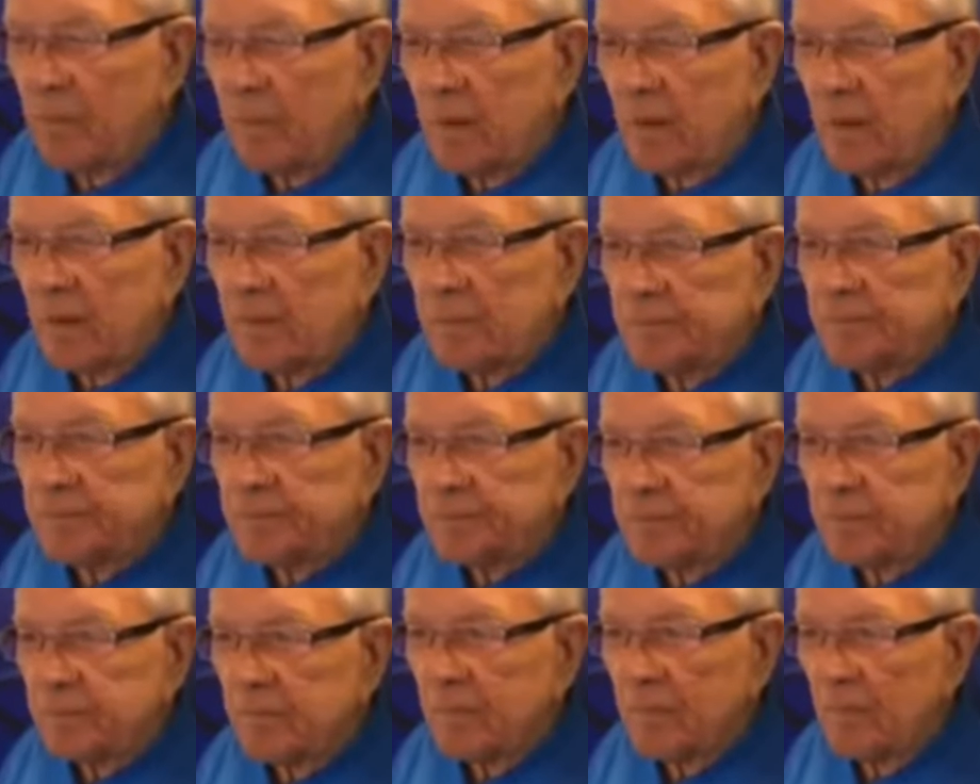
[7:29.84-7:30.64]
Facebook
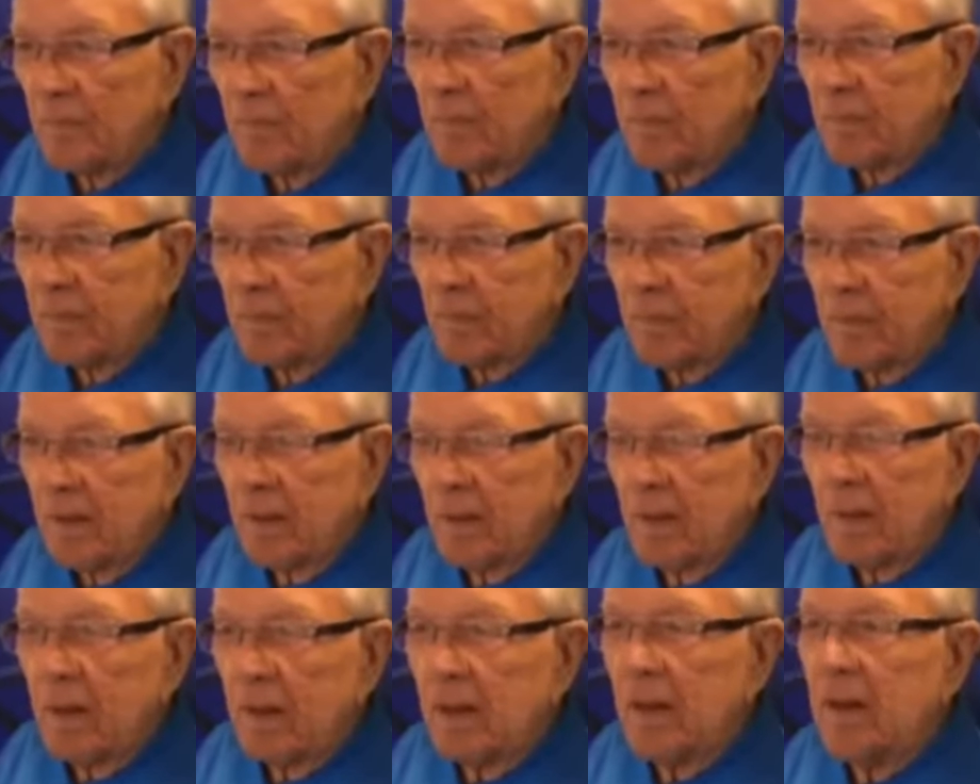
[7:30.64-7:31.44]
friends watching you
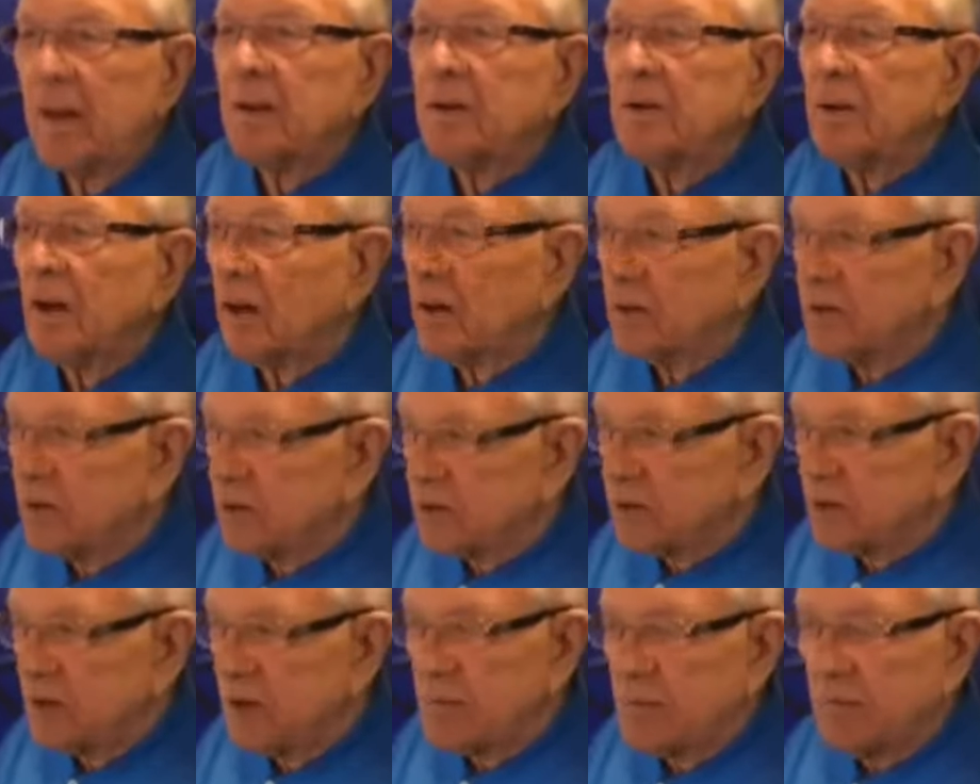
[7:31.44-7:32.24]
right now? No,
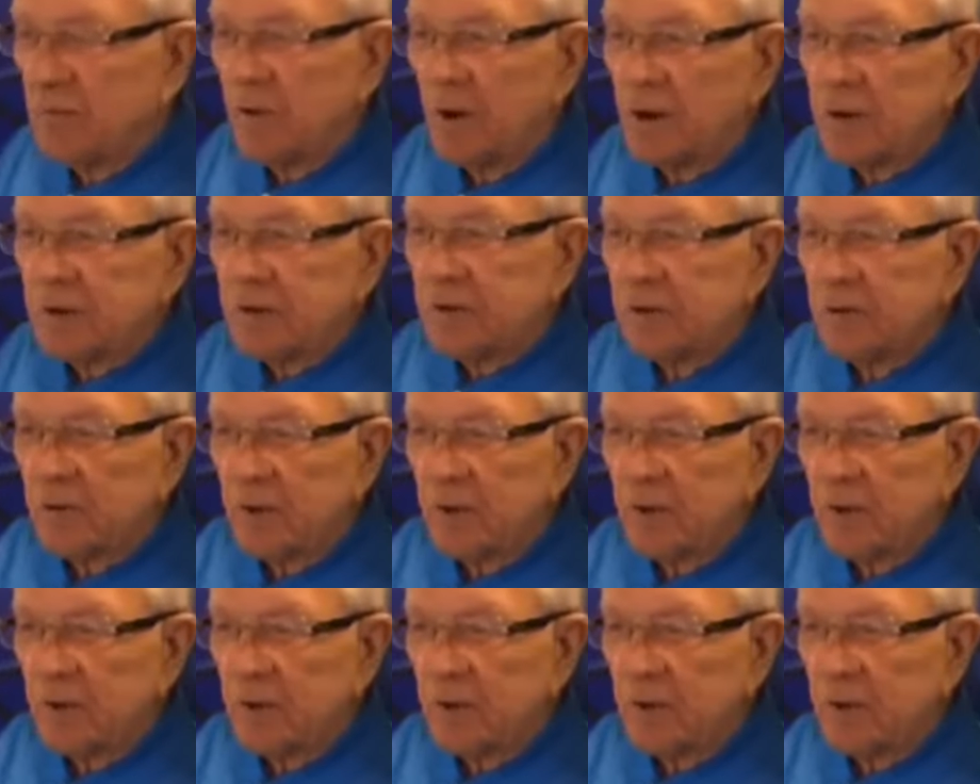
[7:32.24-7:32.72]
just keep watching.